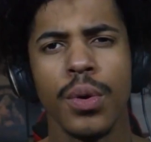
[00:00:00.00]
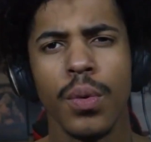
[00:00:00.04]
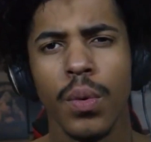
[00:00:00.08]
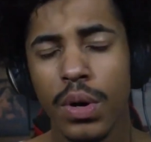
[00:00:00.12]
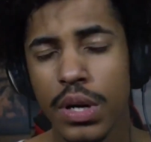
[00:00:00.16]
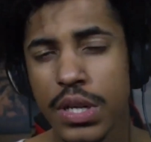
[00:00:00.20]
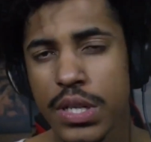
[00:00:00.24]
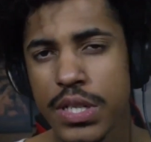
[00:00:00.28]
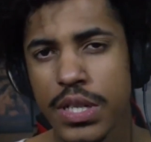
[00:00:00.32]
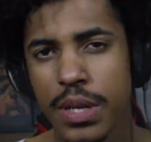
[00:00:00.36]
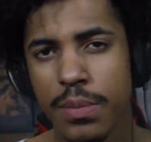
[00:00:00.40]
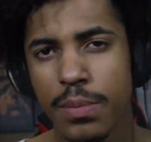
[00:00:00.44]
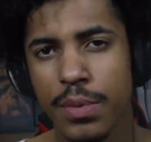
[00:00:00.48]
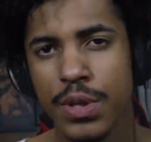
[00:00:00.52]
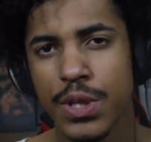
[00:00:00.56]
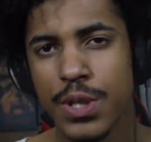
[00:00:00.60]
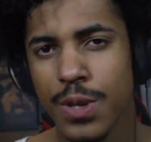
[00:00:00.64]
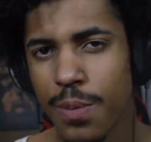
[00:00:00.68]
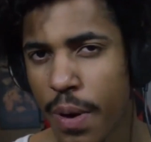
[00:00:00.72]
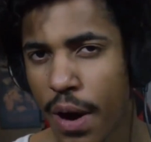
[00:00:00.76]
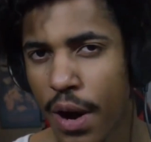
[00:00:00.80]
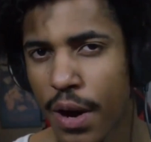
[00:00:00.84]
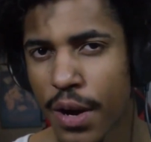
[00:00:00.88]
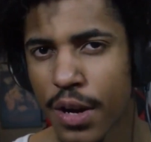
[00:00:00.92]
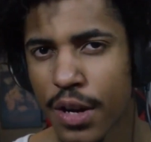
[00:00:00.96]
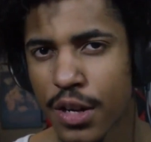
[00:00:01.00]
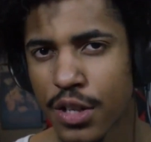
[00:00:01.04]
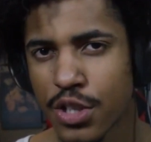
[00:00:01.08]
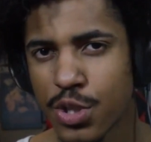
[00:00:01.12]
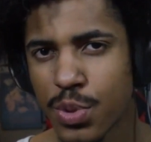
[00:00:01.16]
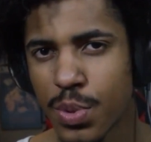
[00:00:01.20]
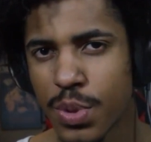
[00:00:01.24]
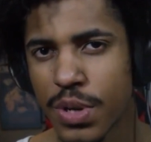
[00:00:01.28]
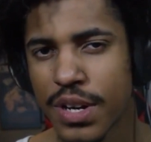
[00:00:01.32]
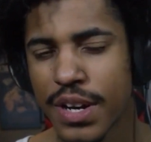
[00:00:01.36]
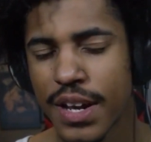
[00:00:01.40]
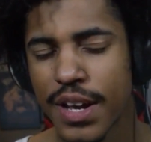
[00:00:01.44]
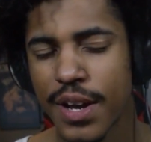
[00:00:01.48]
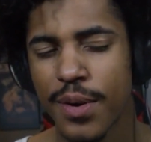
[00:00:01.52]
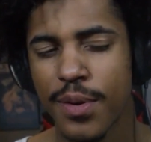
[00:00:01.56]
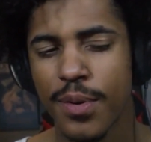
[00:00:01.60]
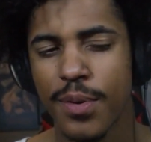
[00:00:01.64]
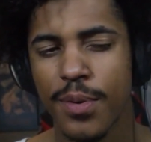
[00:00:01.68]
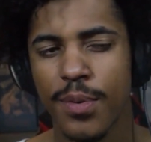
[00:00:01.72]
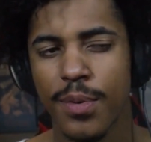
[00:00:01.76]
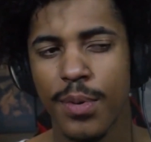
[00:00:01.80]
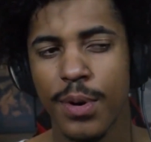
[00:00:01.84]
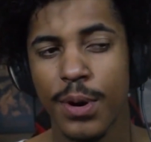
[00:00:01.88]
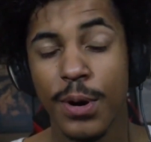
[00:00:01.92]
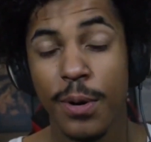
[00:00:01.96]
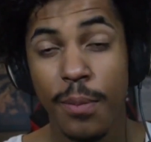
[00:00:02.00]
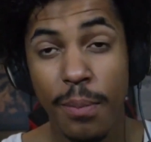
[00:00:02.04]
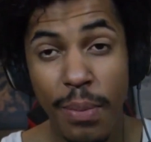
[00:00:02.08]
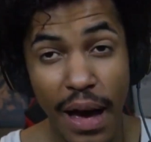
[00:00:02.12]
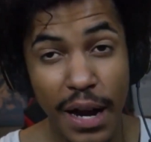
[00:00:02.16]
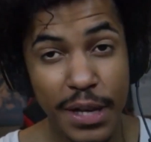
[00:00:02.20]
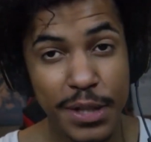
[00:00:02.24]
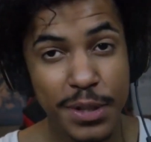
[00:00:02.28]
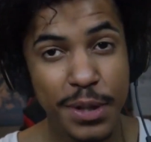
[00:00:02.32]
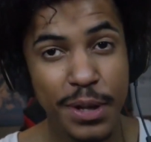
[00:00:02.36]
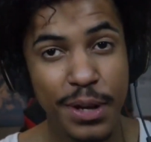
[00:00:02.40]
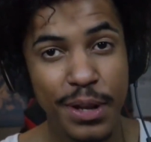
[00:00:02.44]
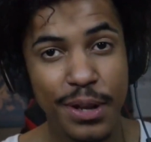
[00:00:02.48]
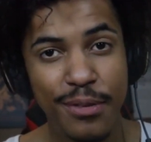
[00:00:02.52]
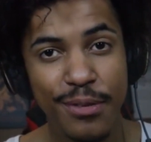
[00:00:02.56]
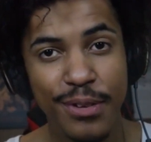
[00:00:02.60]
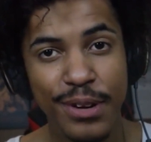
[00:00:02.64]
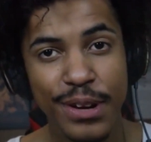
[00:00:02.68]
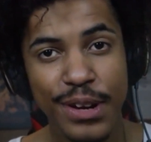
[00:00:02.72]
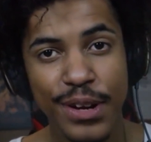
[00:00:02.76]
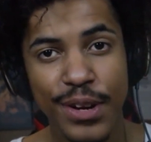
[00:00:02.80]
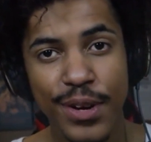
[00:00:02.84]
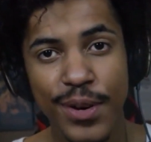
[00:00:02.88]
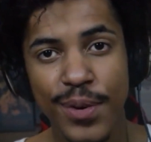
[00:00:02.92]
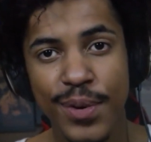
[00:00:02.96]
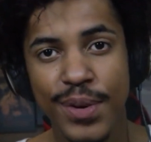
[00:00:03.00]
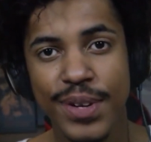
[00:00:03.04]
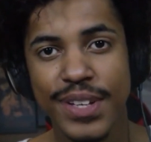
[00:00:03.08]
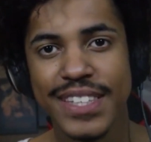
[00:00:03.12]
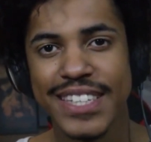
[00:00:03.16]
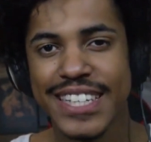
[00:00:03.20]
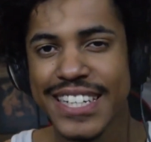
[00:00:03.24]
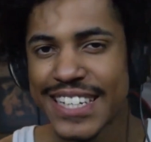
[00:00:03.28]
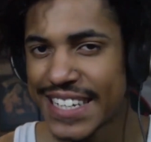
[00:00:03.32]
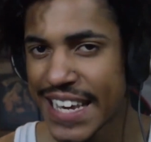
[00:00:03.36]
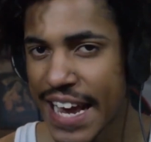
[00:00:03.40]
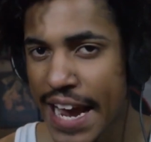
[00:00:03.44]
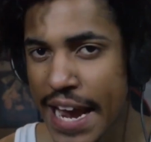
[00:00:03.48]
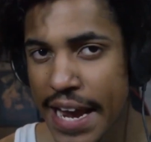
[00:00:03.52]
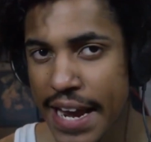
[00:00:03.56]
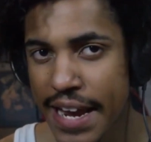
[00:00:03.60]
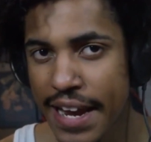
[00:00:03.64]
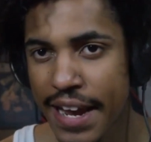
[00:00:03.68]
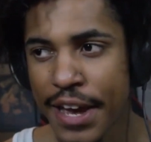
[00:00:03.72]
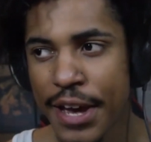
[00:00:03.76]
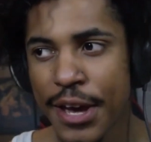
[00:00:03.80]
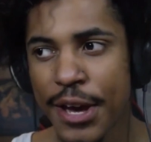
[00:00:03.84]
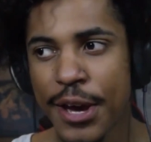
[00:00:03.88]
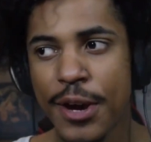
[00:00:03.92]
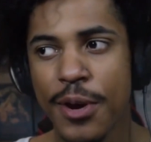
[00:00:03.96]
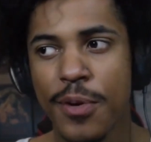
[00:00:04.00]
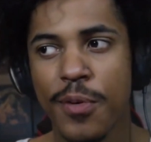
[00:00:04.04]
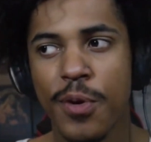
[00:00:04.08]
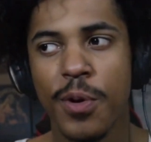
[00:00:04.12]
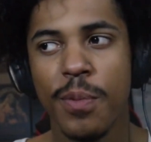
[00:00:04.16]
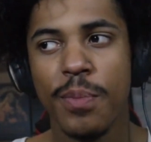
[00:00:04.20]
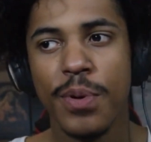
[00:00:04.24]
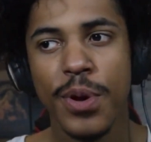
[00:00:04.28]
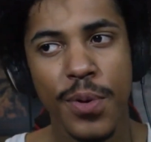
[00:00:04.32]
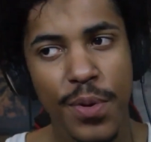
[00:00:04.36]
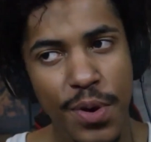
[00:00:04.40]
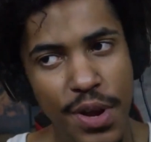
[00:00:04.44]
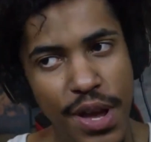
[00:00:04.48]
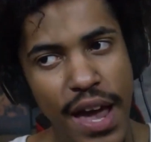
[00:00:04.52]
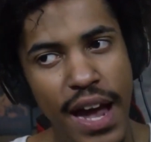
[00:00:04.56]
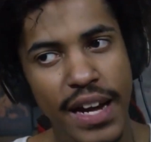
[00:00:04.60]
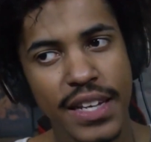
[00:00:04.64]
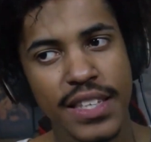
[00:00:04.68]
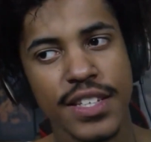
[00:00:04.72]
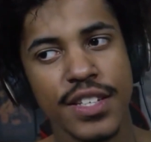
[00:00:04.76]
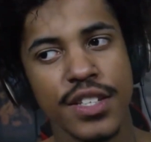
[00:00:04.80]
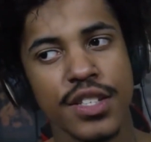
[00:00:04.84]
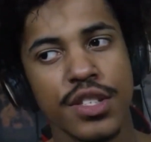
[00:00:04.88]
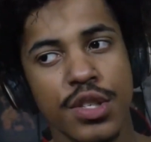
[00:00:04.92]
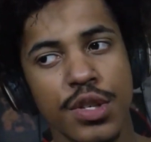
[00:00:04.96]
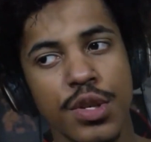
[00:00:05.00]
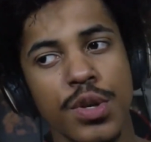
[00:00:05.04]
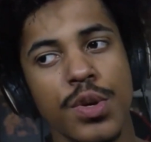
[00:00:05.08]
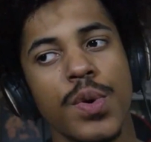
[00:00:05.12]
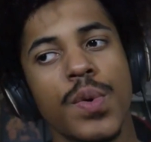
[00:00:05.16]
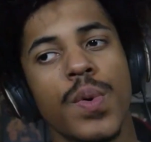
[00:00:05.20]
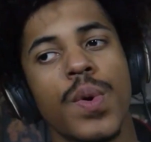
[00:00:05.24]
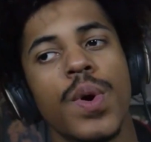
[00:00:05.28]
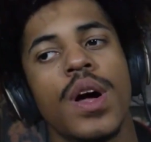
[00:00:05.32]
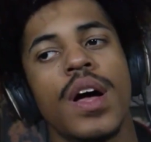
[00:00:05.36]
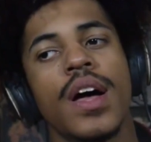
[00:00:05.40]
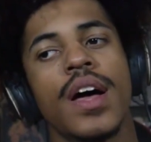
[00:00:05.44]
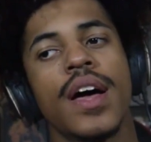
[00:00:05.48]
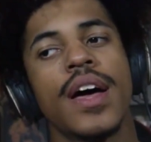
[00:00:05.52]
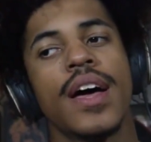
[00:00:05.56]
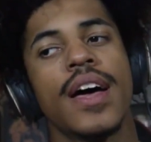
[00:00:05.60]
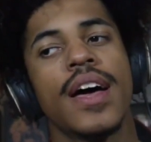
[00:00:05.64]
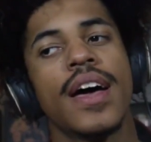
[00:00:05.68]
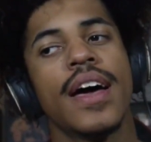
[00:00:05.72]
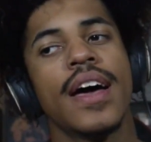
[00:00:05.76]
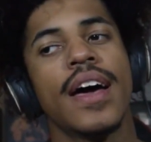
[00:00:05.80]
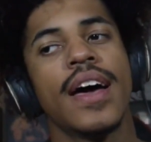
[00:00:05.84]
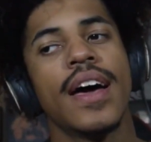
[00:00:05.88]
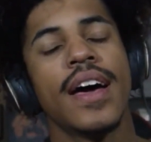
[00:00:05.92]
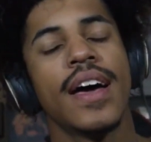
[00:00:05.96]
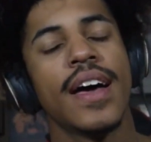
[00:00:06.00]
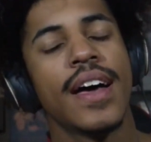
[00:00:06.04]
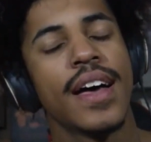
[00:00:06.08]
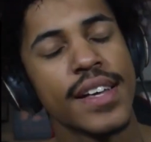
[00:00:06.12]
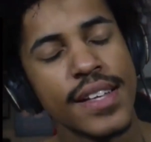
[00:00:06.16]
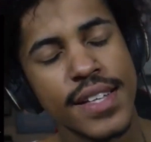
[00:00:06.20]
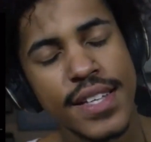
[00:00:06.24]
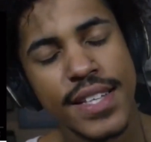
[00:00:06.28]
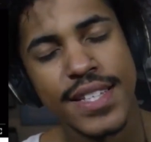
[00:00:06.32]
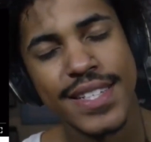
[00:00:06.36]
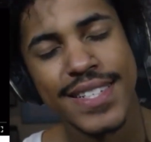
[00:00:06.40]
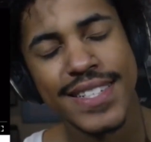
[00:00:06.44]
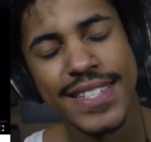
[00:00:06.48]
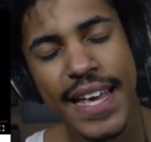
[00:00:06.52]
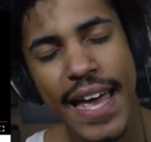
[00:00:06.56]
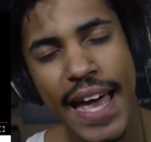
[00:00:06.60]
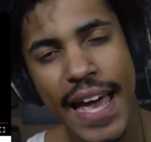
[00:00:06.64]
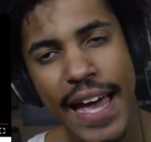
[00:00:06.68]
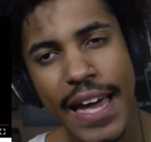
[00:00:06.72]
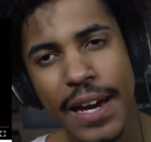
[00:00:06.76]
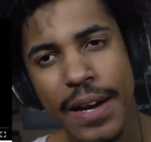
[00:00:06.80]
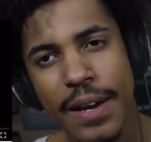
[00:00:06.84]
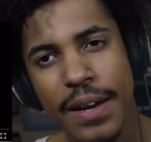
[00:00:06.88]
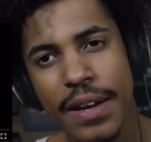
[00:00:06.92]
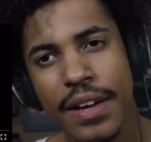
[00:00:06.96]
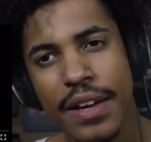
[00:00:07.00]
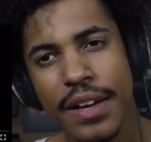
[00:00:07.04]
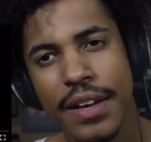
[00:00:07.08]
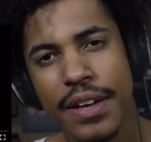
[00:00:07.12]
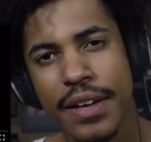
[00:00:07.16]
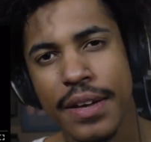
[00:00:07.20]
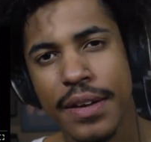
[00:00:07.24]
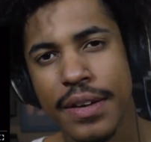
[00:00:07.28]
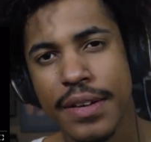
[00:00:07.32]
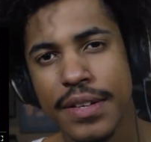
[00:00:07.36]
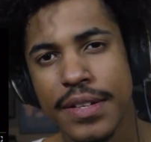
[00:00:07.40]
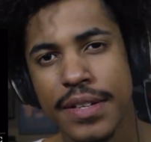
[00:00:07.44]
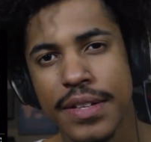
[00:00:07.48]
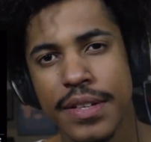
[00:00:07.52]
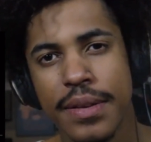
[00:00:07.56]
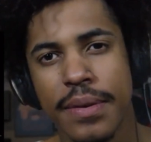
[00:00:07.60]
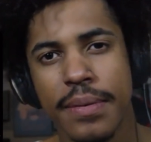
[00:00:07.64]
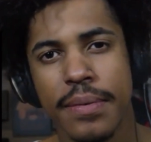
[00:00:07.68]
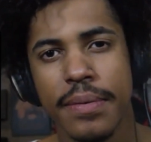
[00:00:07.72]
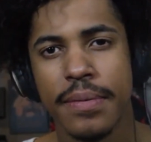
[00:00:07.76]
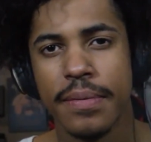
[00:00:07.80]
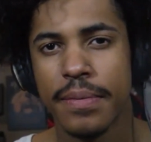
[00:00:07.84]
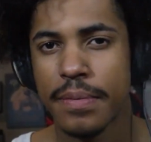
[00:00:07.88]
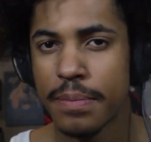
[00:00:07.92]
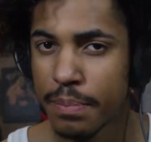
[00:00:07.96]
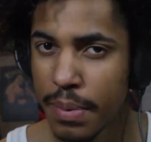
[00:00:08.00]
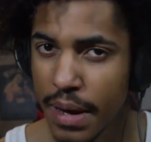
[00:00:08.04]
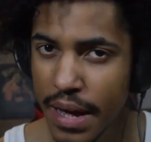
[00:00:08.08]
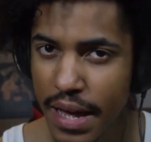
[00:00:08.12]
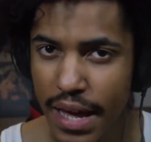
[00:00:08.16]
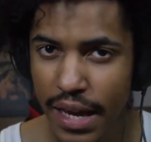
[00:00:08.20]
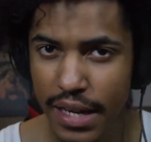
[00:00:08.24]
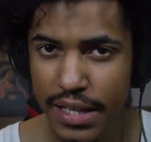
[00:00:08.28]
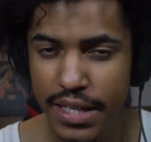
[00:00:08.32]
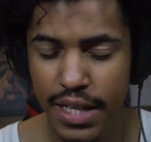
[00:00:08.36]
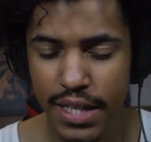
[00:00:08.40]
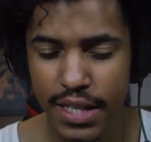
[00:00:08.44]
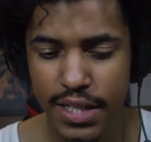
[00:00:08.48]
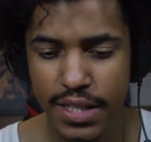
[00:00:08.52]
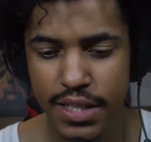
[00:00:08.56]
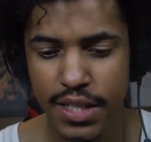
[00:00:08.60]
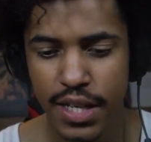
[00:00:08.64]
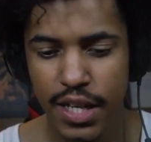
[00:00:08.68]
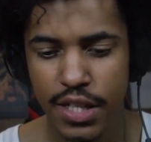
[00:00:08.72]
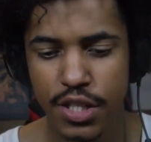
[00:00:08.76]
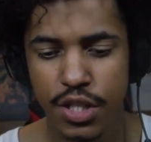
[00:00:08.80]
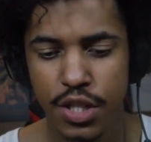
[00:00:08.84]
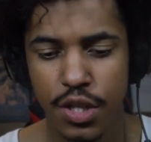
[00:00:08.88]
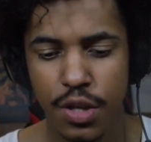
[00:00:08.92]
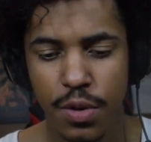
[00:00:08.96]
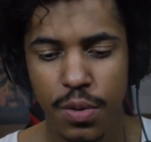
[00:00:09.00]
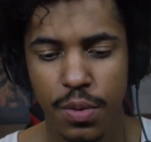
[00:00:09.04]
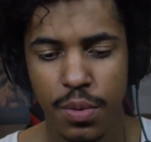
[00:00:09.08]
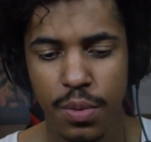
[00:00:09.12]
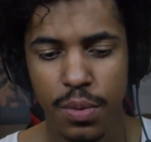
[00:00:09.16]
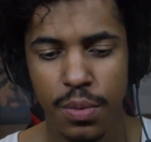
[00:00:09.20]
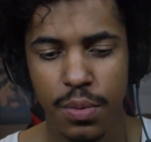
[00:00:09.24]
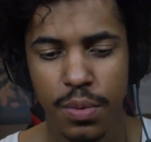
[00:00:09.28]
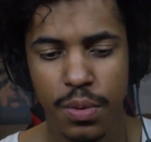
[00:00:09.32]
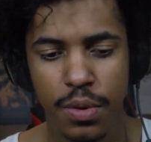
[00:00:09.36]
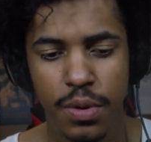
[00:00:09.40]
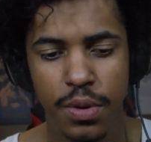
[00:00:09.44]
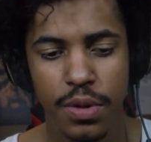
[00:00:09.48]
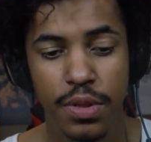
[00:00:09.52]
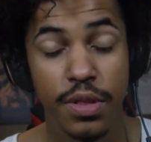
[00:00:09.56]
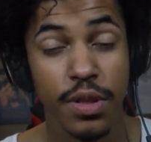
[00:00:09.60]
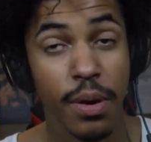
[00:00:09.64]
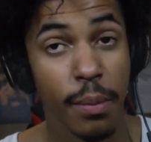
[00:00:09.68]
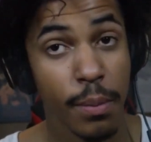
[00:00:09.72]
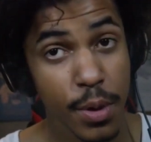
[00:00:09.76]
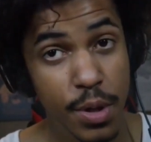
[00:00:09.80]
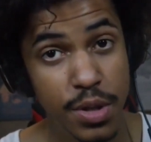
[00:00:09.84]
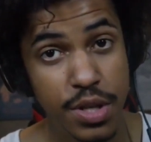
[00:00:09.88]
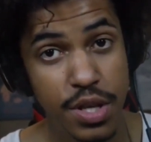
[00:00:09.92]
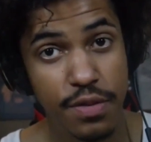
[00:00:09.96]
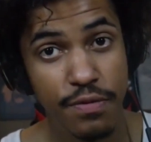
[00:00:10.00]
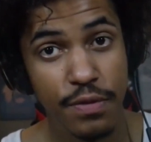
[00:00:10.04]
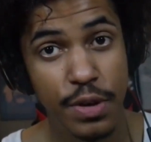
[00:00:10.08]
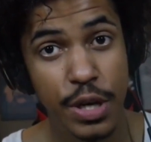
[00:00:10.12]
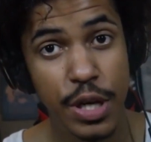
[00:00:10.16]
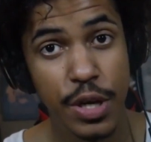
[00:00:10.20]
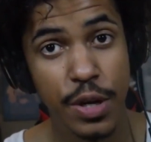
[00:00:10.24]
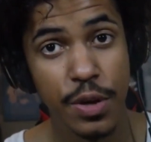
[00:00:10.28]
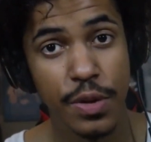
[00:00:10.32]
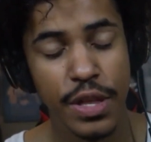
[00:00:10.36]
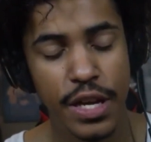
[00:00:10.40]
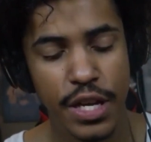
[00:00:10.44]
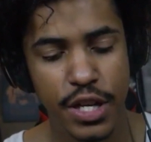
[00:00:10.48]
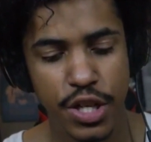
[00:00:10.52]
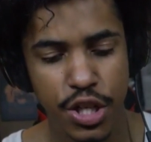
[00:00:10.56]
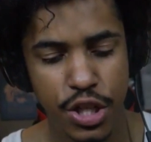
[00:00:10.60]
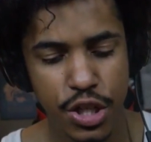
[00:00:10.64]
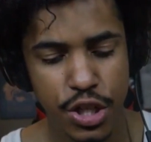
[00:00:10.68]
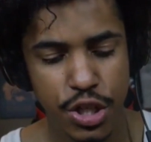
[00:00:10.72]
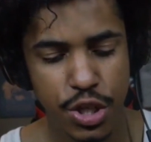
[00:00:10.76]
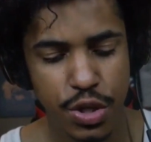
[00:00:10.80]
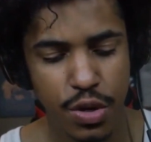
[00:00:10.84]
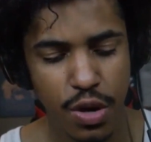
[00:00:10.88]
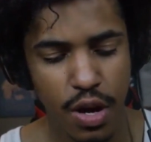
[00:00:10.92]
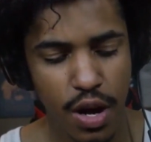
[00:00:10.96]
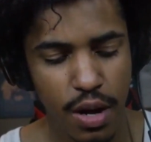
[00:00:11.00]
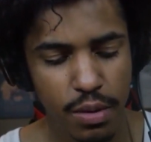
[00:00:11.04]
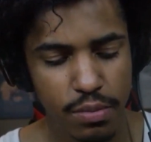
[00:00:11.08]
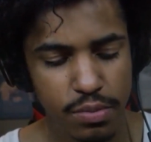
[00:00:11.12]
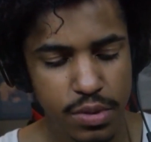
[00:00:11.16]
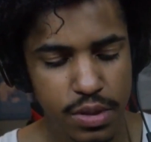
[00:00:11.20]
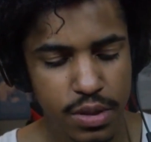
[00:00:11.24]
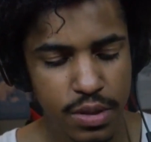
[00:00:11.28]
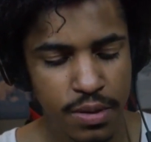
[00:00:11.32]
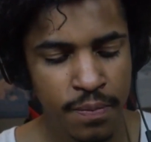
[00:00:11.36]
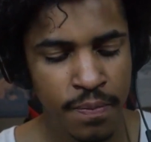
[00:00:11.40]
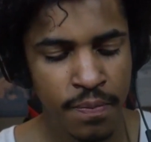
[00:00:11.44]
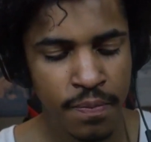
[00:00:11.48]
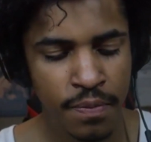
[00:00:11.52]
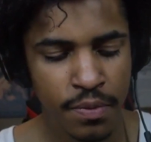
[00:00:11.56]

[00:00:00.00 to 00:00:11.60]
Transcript: What is up, YouTube? How y'all doing today? Welcome back to another video. Today, we'll be reacting to Sad by XXXTentacion, the music video that just dropped.